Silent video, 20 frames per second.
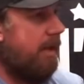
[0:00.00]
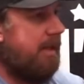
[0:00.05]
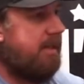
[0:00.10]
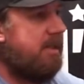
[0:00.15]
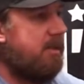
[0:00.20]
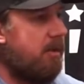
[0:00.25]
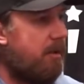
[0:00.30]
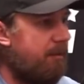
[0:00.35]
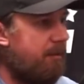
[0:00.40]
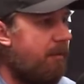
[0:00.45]

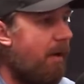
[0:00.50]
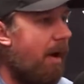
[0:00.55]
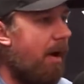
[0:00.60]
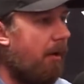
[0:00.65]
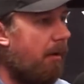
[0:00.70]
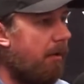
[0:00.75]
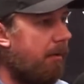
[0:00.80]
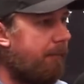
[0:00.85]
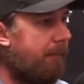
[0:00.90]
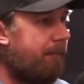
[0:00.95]
place is on
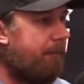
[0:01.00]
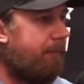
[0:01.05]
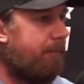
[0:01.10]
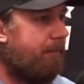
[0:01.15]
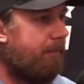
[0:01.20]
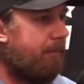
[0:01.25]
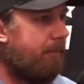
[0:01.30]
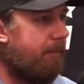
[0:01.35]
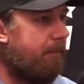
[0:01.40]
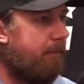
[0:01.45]
fire.
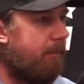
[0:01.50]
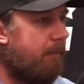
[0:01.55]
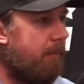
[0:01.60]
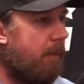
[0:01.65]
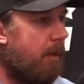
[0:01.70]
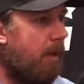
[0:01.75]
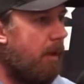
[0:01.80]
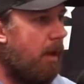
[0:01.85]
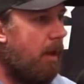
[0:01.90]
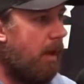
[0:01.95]

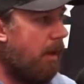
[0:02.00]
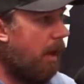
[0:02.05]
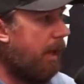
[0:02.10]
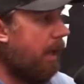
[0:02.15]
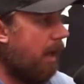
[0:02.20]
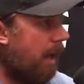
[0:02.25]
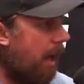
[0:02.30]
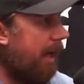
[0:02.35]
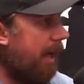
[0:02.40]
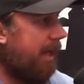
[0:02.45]
And,
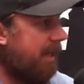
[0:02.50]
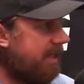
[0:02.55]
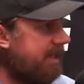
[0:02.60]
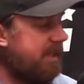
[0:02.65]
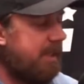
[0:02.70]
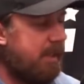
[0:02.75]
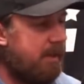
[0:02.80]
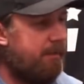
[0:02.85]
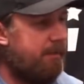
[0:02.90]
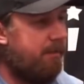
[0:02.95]
I can
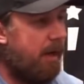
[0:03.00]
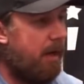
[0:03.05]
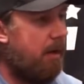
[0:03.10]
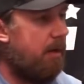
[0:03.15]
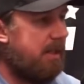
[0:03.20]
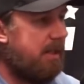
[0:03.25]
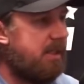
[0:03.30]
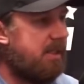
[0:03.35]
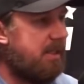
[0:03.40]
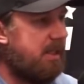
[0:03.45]
see the
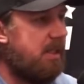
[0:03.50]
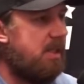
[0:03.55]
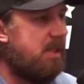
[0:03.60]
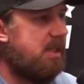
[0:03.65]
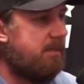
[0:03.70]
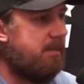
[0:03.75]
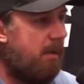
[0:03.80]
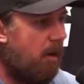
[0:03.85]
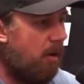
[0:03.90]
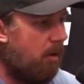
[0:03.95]
fire. I can see the
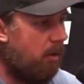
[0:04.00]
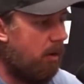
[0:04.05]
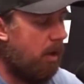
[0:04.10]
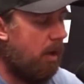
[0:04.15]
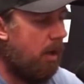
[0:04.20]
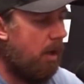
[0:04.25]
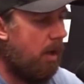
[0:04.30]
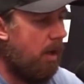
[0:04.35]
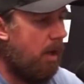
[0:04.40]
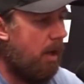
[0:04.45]
smoke.
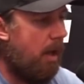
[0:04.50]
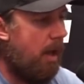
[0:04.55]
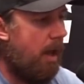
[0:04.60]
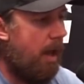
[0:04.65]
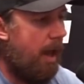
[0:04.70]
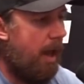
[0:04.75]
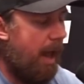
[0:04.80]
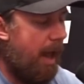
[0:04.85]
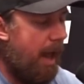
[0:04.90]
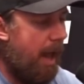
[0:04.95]

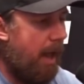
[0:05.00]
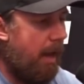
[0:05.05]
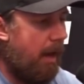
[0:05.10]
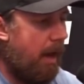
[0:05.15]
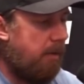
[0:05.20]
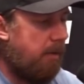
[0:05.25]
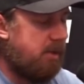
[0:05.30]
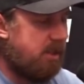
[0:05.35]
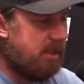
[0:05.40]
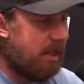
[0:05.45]
And
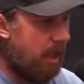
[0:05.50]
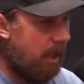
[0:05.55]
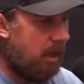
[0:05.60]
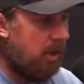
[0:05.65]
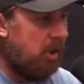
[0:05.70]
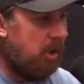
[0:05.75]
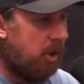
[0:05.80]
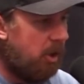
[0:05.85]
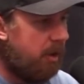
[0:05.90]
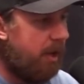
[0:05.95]
I'm just
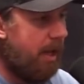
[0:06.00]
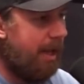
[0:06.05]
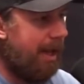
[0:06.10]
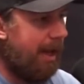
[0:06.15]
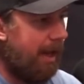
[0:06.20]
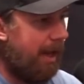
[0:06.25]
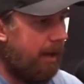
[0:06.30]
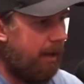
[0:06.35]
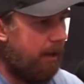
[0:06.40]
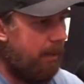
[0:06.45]
kind of looking
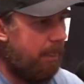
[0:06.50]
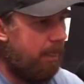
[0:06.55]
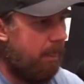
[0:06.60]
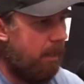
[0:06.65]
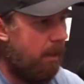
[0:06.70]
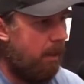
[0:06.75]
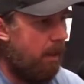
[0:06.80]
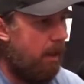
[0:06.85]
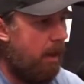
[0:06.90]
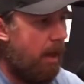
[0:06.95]
at it.
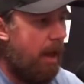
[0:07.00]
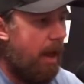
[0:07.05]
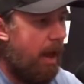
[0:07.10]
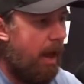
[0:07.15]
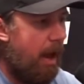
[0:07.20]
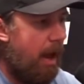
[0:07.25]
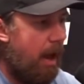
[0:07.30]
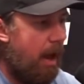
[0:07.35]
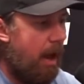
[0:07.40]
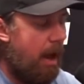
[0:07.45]

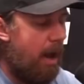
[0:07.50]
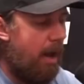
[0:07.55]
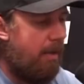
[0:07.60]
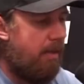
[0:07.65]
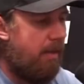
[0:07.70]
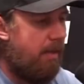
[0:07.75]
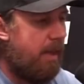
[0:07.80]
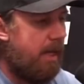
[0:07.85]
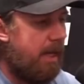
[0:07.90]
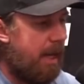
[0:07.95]

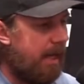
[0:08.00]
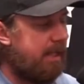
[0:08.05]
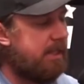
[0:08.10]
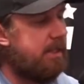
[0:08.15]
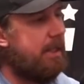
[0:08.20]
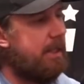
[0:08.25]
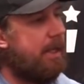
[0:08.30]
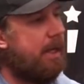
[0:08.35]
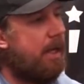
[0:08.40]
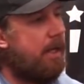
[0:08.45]
And then the
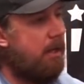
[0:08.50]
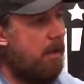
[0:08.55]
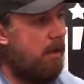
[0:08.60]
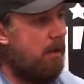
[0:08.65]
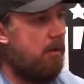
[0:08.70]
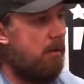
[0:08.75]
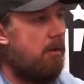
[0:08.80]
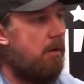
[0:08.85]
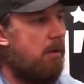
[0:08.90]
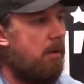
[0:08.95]
next thing I
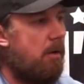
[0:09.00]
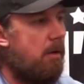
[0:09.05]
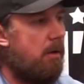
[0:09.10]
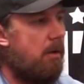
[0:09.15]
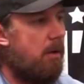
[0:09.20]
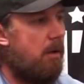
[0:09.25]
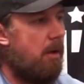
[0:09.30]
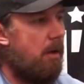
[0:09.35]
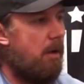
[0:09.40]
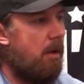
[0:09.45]
know,
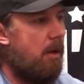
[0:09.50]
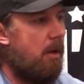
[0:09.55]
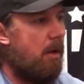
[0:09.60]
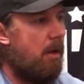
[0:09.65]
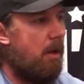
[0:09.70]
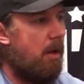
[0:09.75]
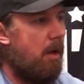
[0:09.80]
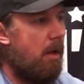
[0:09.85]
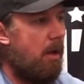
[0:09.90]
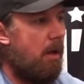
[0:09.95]

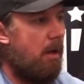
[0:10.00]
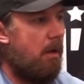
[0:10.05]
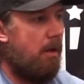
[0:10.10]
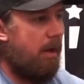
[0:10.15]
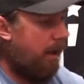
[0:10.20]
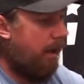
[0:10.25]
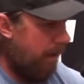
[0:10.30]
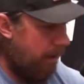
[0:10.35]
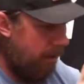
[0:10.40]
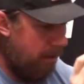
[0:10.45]

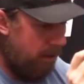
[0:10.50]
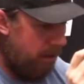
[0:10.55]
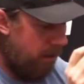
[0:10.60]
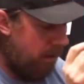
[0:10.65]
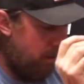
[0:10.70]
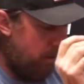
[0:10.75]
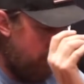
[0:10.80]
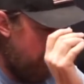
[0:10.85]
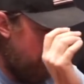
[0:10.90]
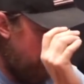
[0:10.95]
like
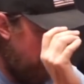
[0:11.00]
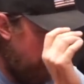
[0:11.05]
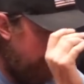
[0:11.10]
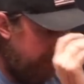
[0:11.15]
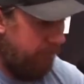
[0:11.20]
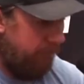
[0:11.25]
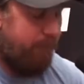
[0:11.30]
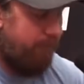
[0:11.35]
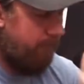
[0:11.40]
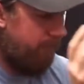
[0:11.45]
a